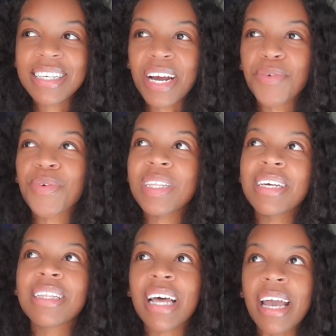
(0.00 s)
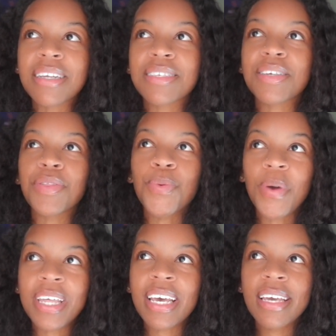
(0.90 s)
and I really liked the
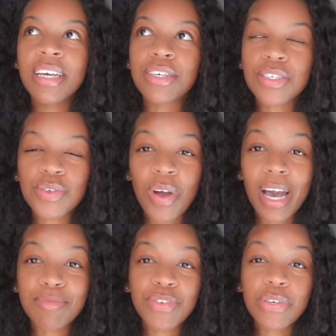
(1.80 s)
way that he described